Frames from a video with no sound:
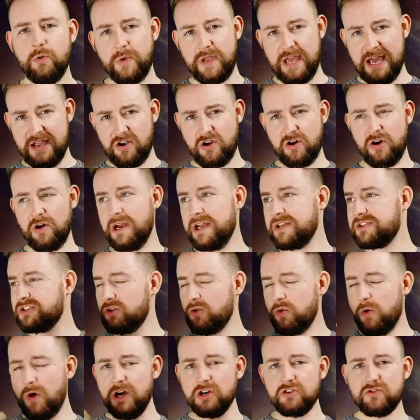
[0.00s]
We get call out to
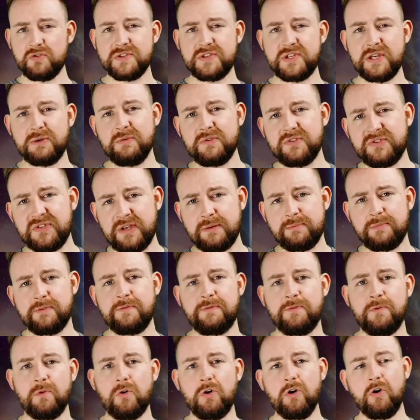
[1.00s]
quadrants, like we said
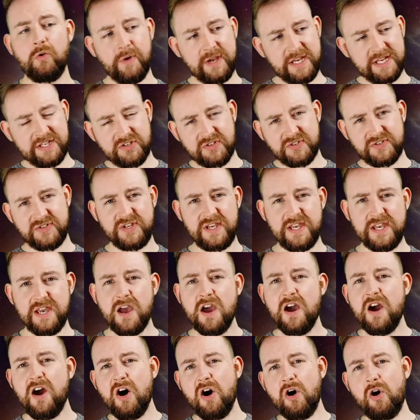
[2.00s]
before. We get to see
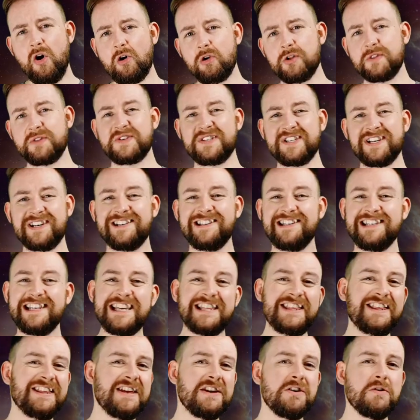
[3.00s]
all of the
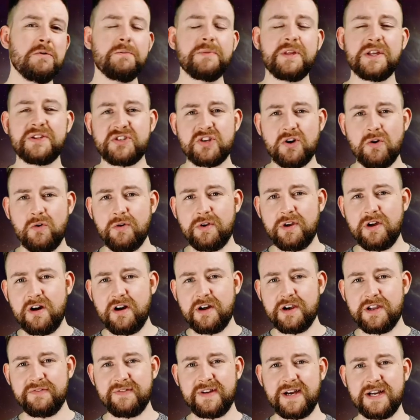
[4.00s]
dilithium that's going
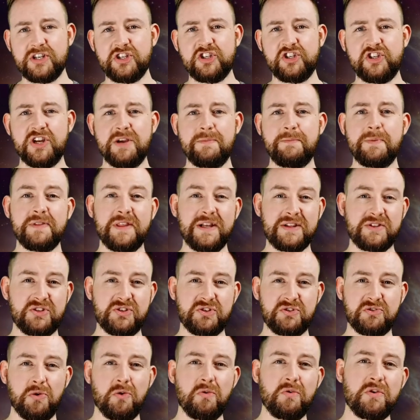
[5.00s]
on in that ship, in that
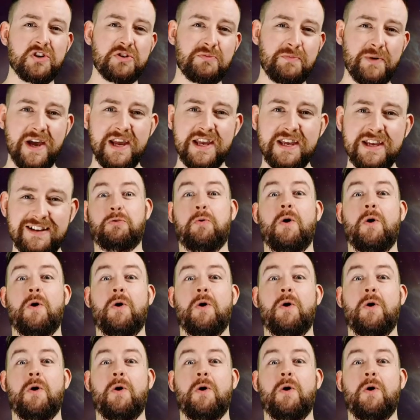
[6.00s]
storage bay.